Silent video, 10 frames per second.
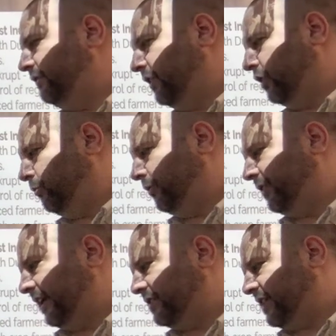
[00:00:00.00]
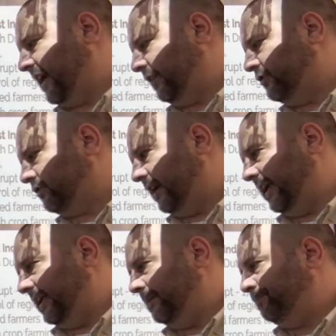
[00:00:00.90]
the global textile
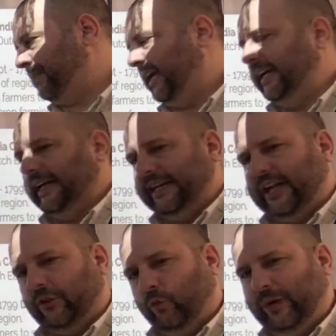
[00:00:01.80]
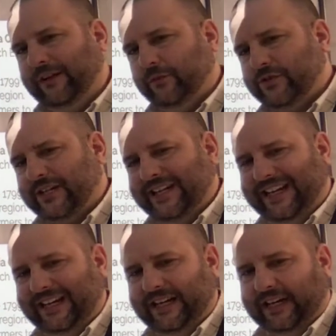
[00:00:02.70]
trade. Now, the weavers in
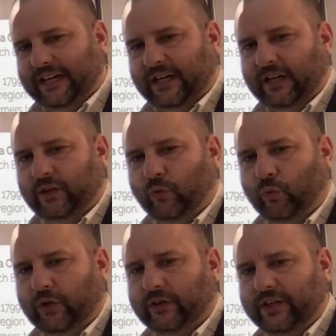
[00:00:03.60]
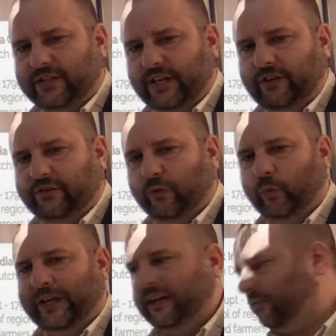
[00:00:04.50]
India will continue to
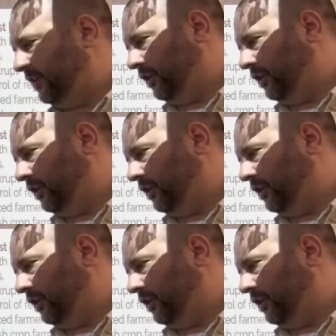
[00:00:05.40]
weave